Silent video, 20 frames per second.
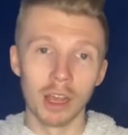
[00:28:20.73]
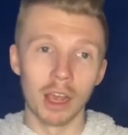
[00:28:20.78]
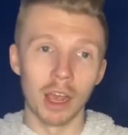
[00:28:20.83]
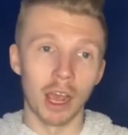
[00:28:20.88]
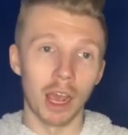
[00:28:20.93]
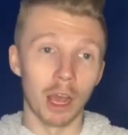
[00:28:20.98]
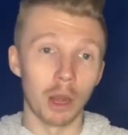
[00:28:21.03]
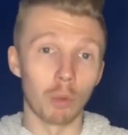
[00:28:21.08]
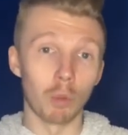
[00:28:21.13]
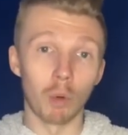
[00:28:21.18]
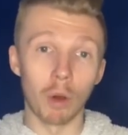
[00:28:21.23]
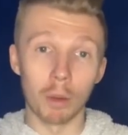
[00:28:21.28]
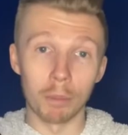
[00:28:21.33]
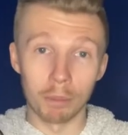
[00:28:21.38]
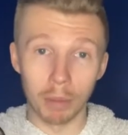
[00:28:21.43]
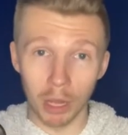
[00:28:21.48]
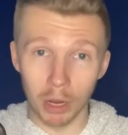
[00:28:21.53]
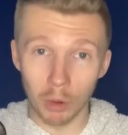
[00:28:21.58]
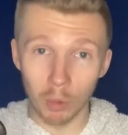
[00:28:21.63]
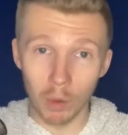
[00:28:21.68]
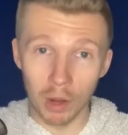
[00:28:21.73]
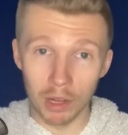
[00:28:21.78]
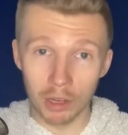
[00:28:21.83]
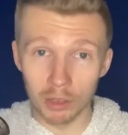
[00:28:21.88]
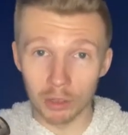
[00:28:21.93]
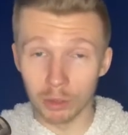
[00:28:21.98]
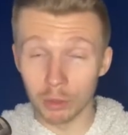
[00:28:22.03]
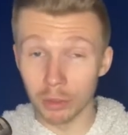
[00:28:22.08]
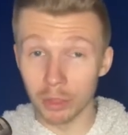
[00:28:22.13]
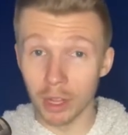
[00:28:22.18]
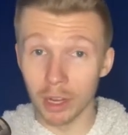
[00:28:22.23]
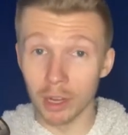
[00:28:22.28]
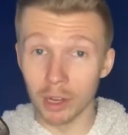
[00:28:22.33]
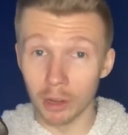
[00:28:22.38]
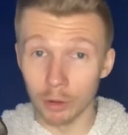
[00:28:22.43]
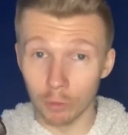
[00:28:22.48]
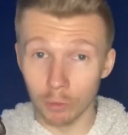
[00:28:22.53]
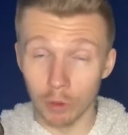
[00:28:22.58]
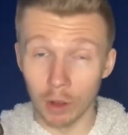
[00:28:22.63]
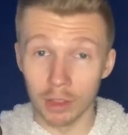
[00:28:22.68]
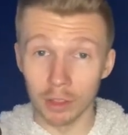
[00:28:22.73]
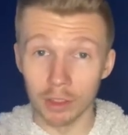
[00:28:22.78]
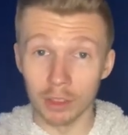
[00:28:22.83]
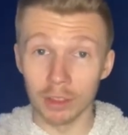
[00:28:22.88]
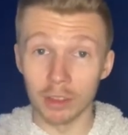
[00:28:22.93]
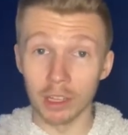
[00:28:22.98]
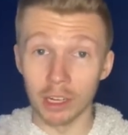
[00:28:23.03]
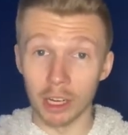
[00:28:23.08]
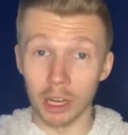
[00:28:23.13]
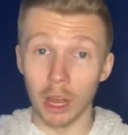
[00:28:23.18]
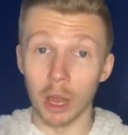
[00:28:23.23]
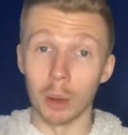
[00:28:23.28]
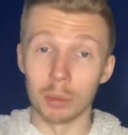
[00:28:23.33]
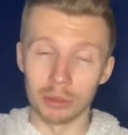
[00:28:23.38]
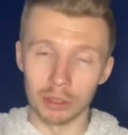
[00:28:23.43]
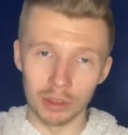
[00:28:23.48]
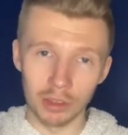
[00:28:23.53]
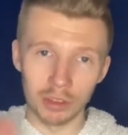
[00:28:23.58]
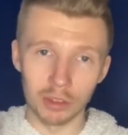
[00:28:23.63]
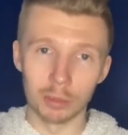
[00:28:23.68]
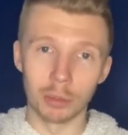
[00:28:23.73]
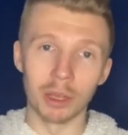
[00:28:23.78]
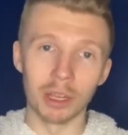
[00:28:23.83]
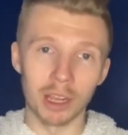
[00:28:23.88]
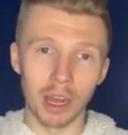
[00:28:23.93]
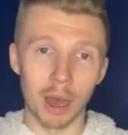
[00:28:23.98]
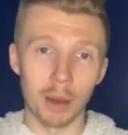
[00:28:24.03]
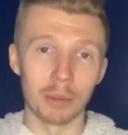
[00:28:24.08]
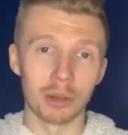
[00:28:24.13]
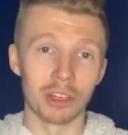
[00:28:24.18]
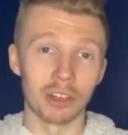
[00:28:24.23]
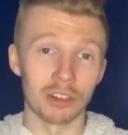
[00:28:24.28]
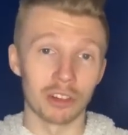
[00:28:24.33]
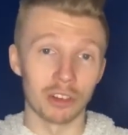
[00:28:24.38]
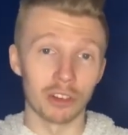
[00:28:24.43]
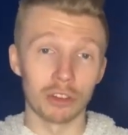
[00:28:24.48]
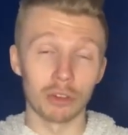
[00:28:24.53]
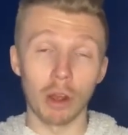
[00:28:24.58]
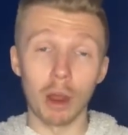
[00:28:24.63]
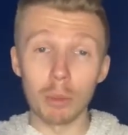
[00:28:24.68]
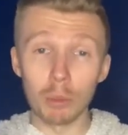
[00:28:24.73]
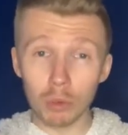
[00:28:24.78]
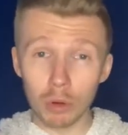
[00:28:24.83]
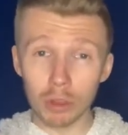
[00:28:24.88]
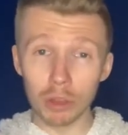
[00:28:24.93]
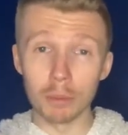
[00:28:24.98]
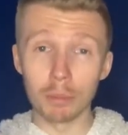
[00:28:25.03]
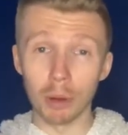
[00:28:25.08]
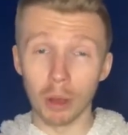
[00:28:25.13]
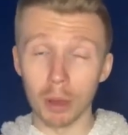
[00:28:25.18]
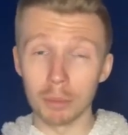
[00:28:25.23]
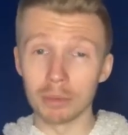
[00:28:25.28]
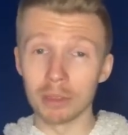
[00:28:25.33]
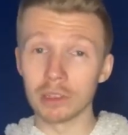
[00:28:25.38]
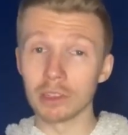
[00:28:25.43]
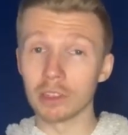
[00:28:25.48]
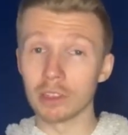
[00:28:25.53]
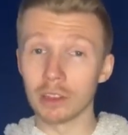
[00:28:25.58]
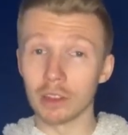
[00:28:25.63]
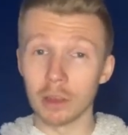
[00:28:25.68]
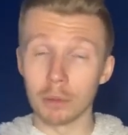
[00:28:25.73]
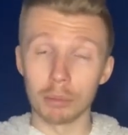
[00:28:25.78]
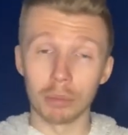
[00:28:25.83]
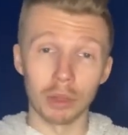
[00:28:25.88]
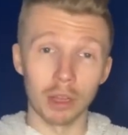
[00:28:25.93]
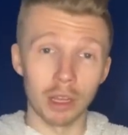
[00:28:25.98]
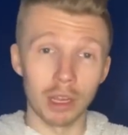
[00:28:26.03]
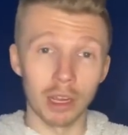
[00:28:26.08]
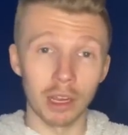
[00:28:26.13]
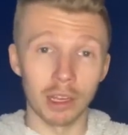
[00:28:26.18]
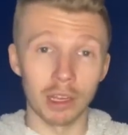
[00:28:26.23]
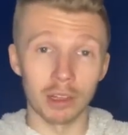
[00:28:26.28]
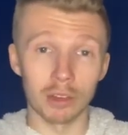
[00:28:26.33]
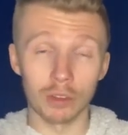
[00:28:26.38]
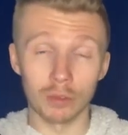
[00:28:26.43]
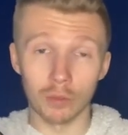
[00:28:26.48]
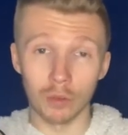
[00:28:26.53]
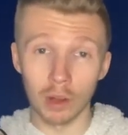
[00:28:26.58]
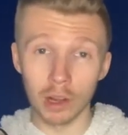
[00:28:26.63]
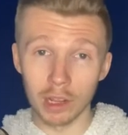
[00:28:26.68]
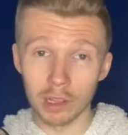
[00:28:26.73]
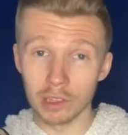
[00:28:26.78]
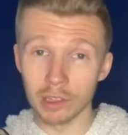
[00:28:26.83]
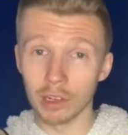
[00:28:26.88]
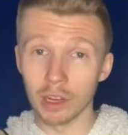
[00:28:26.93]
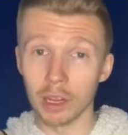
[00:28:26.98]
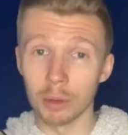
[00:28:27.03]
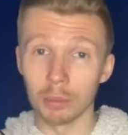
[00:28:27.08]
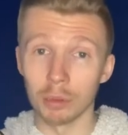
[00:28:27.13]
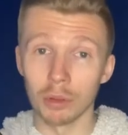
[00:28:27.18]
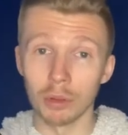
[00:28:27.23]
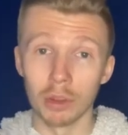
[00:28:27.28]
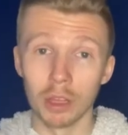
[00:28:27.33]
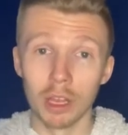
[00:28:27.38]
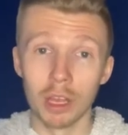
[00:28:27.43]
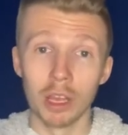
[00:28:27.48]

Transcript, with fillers: And what better way to do it than in a friendly leading up to these big competitions? So I'm really pumped to see them play against France in April.